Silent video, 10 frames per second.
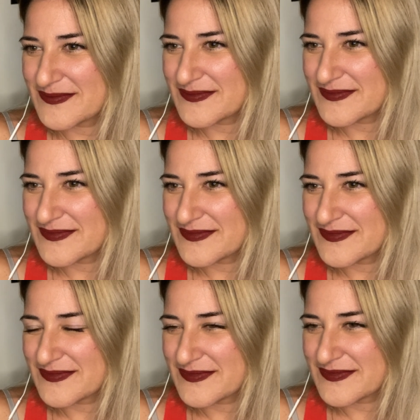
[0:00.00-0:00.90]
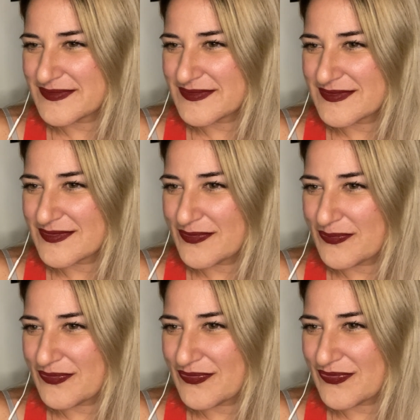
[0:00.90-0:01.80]

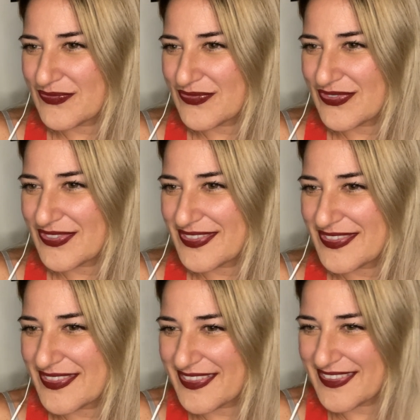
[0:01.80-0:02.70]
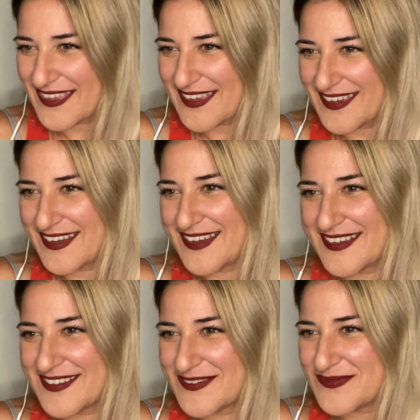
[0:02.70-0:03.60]

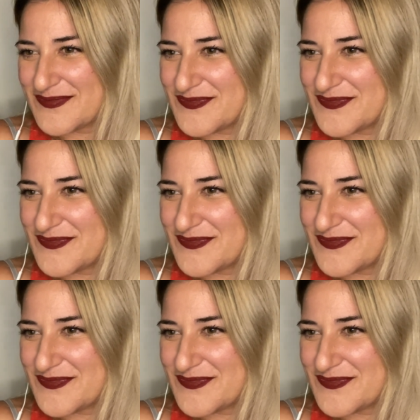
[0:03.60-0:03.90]
[no speech]